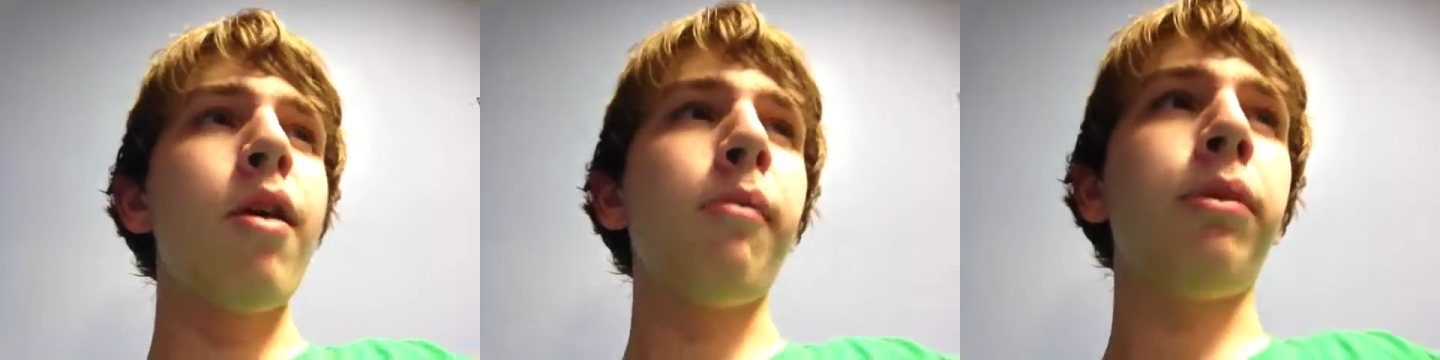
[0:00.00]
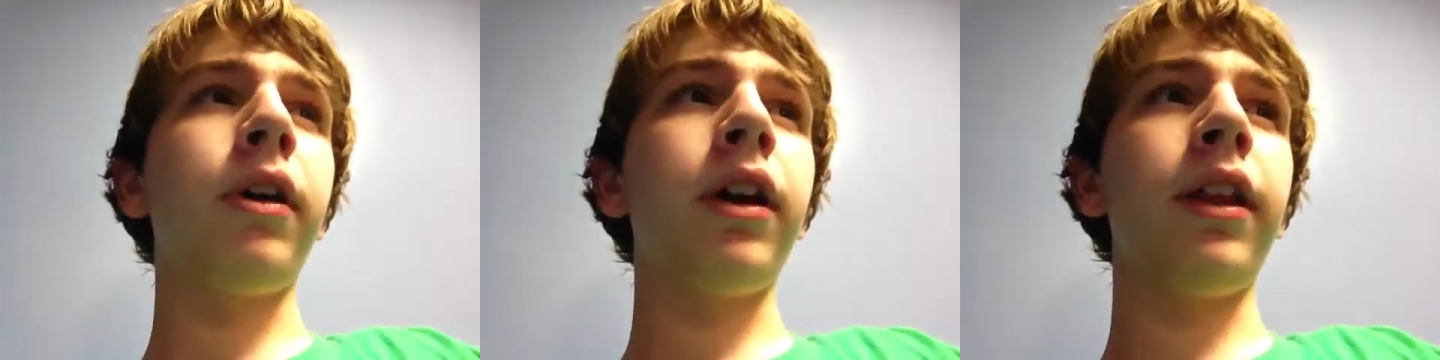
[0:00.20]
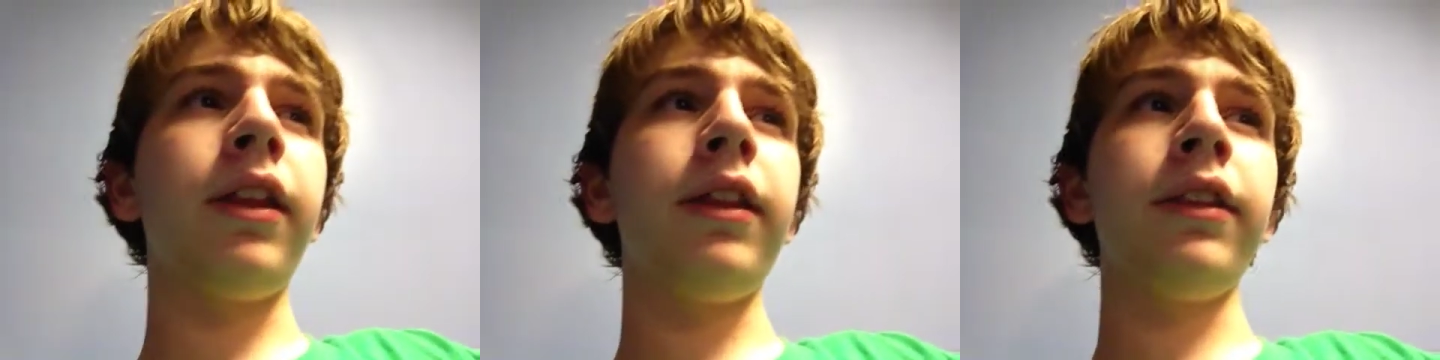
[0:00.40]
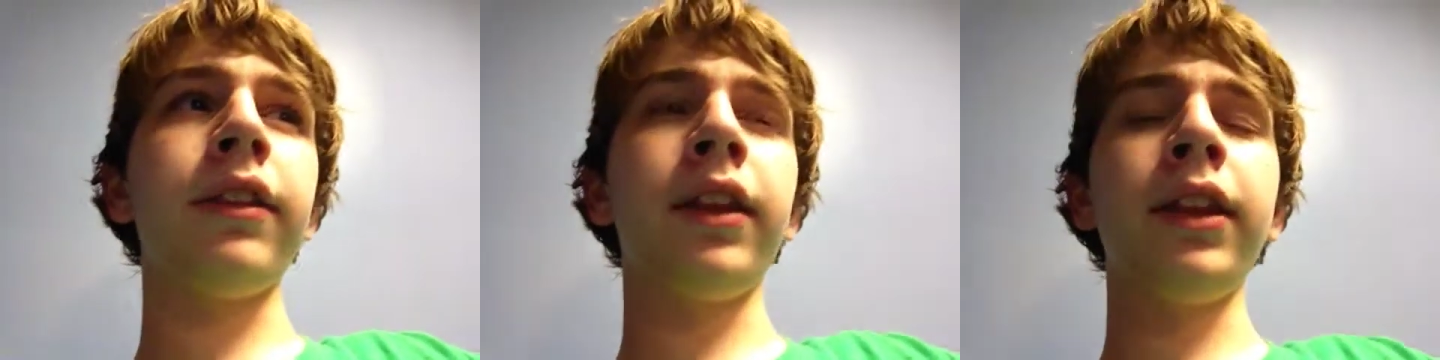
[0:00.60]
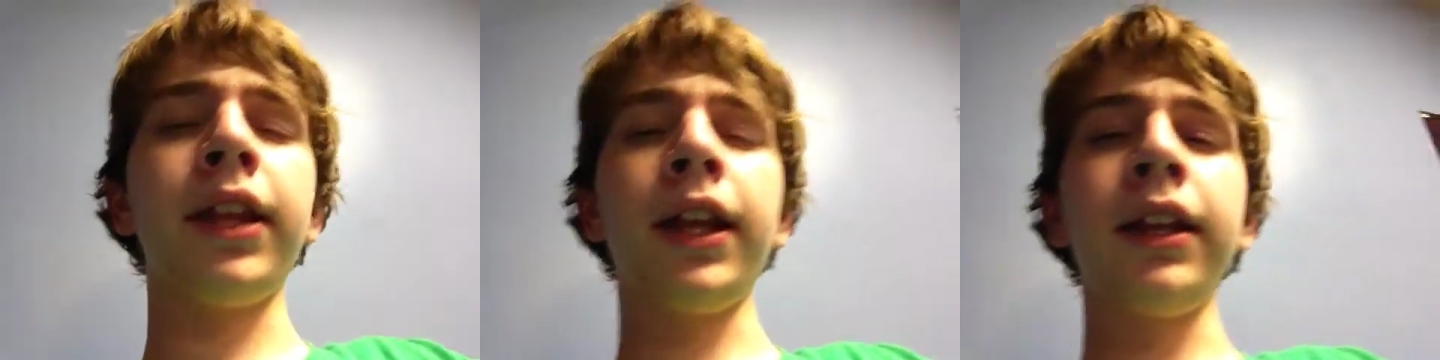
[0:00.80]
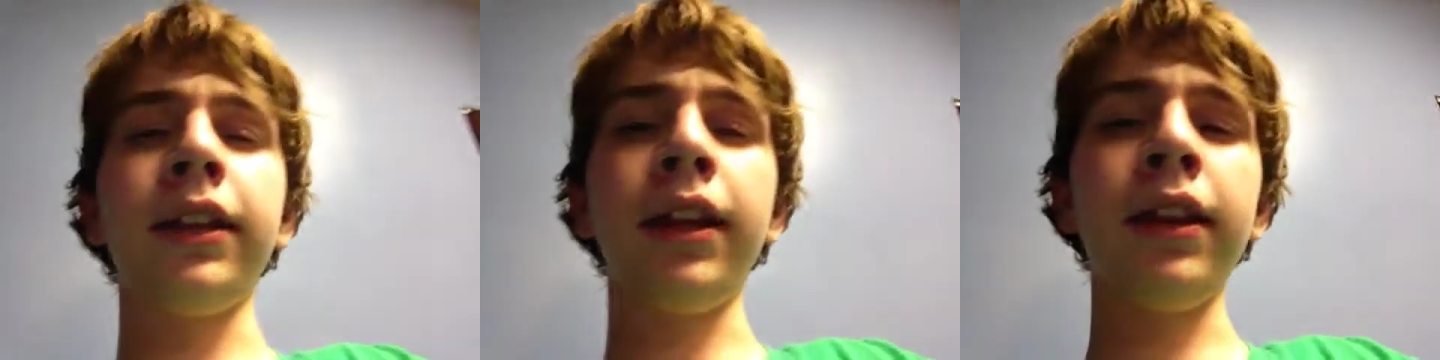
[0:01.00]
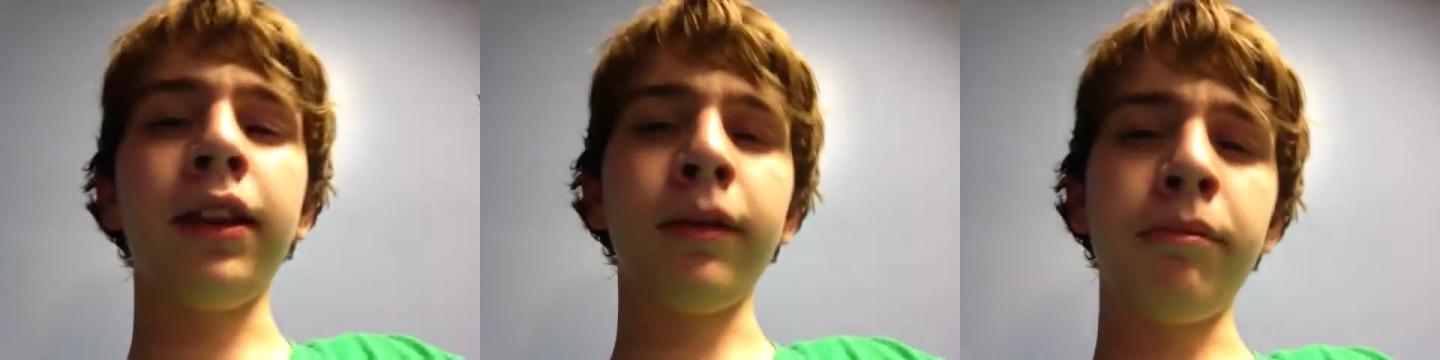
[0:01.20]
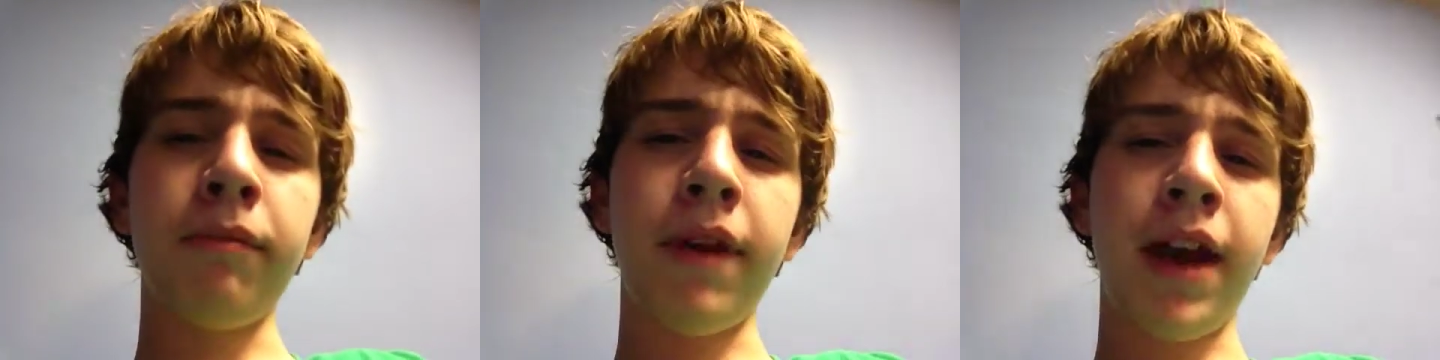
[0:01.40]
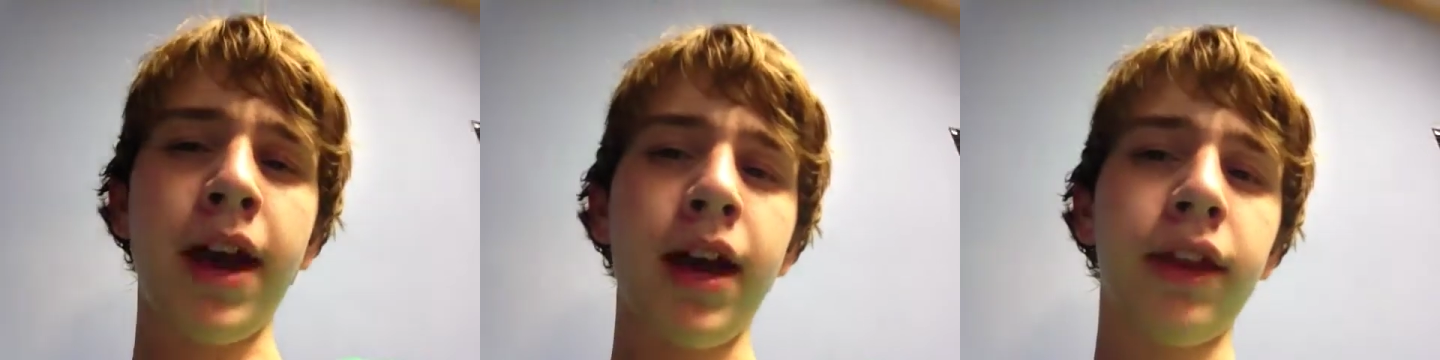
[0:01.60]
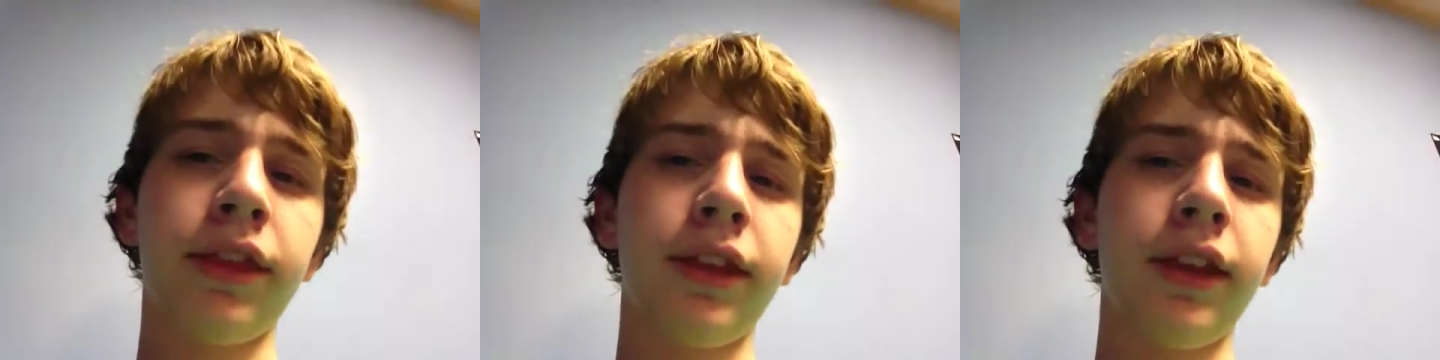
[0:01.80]
but since I did the
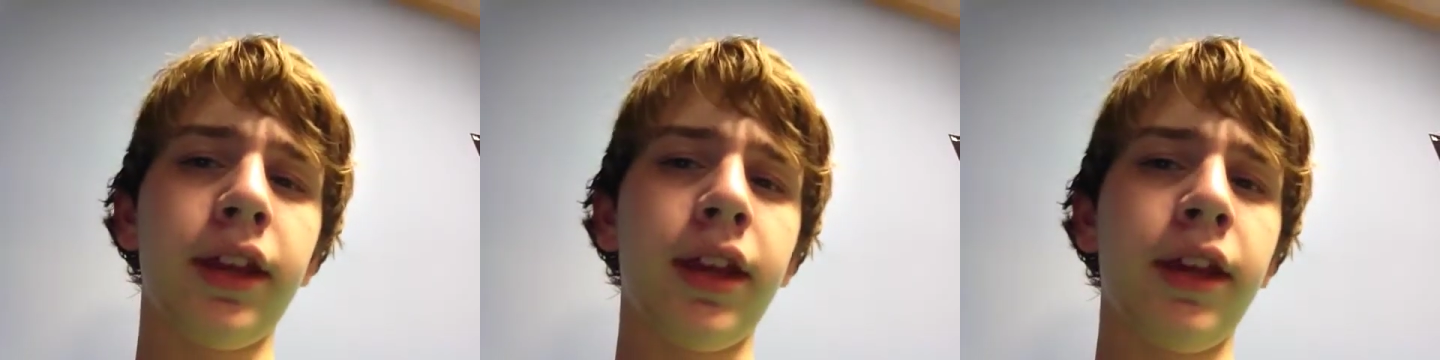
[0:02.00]
math,